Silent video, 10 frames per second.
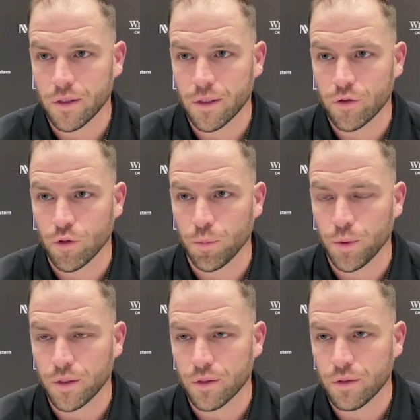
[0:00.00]
This group
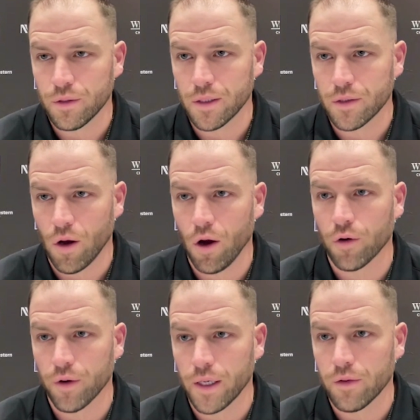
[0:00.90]
is
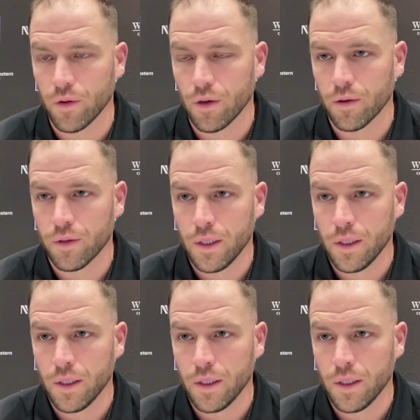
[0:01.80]
hungry to,